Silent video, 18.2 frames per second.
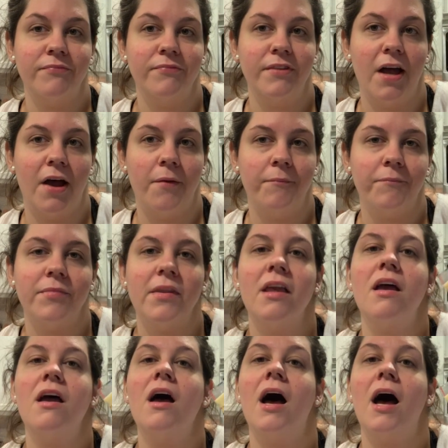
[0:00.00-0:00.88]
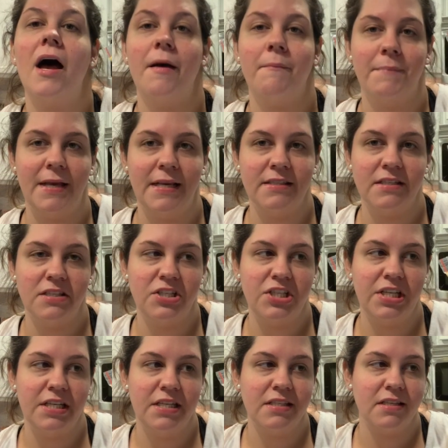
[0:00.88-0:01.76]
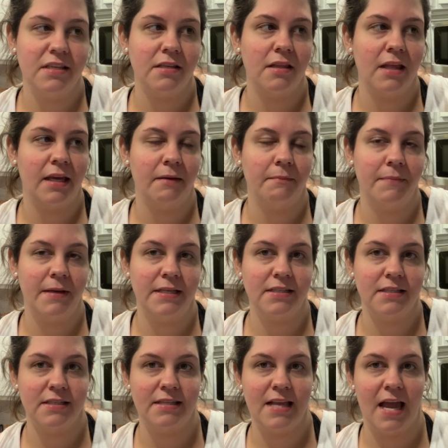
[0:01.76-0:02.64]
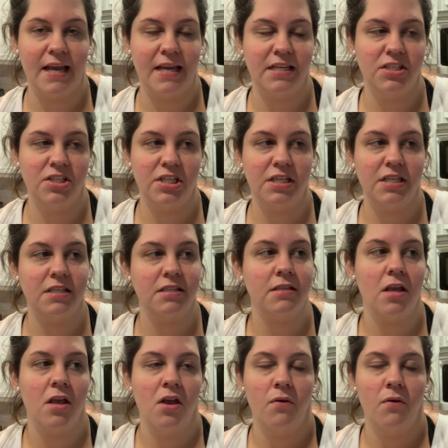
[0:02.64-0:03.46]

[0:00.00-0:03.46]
no, a piece of cheese, or like a piece of snacking cheese,